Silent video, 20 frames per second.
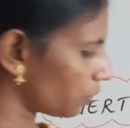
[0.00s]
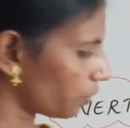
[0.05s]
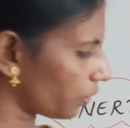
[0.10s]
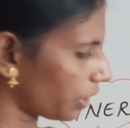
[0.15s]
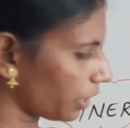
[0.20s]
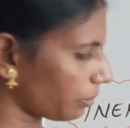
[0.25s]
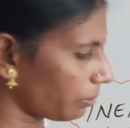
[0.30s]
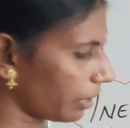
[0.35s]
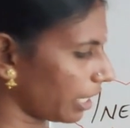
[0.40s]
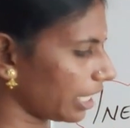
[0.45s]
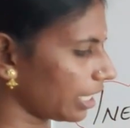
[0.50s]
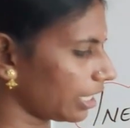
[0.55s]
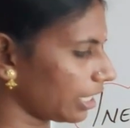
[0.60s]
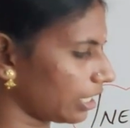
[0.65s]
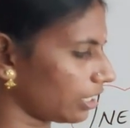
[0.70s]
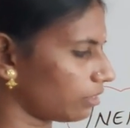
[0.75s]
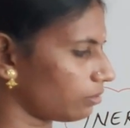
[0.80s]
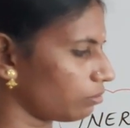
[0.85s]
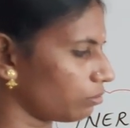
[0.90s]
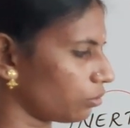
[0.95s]
remain
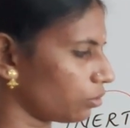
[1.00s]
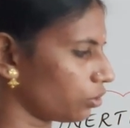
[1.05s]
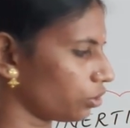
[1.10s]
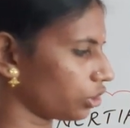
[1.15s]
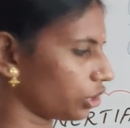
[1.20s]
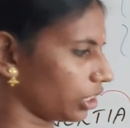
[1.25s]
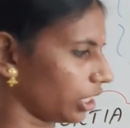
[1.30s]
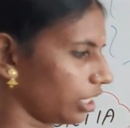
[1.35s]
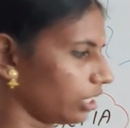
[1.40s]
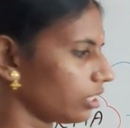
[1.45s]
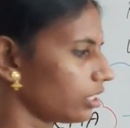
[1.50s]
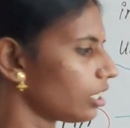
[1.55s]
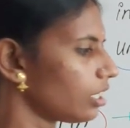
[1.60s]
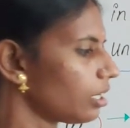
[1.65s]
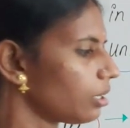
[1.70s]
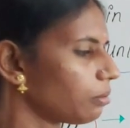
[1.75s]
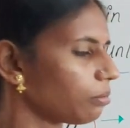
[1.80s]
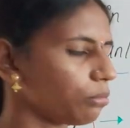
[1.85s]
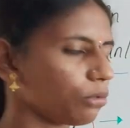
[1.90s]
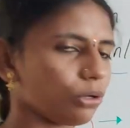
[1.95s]
in motion,
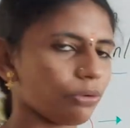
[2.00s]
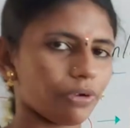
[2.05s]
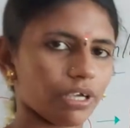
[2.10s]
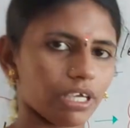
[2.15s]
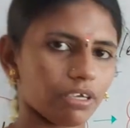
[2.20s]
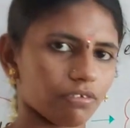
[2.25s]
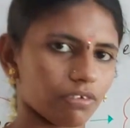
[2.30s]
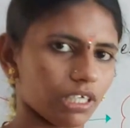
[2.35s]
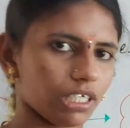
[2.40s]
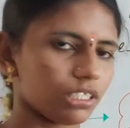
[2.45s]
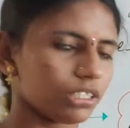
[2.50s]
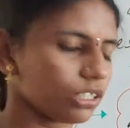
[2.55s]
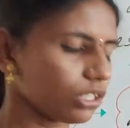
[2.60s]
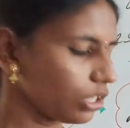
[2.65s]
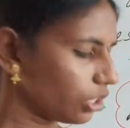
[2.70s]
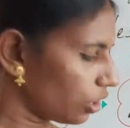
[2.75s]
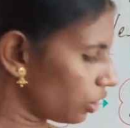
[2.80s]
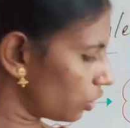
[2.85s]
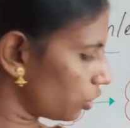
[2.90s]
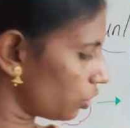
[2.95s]
moving with
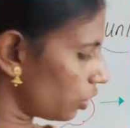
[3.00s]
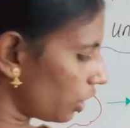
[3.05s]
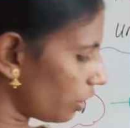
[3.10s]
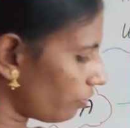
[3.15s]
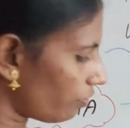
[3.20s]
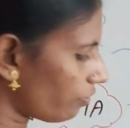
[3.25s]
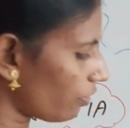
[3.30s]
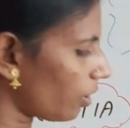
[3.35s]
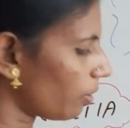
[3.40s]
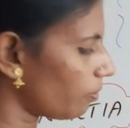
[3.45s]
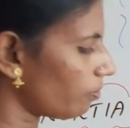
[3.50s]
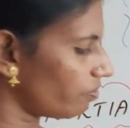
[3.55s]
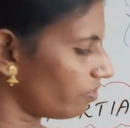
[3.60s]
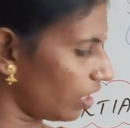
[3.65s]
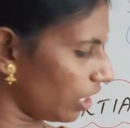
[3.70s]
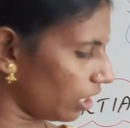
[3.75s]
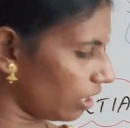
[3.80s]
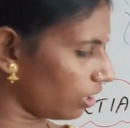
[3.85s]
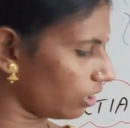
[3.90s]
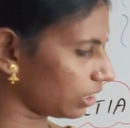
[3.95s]
uniform
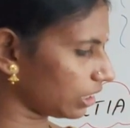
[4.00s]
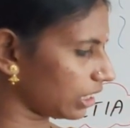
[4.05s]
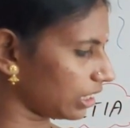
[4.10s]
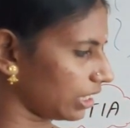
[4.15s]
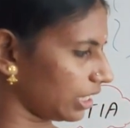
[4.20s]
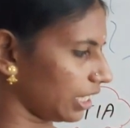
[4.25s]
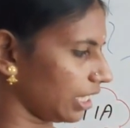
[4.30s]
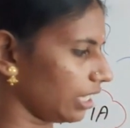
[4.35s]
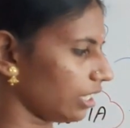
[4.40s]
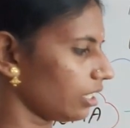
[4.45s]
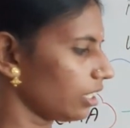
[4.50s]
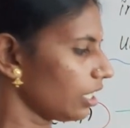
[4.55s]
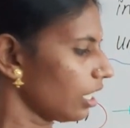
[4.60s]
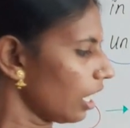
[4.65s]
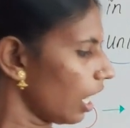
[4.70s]
velocity,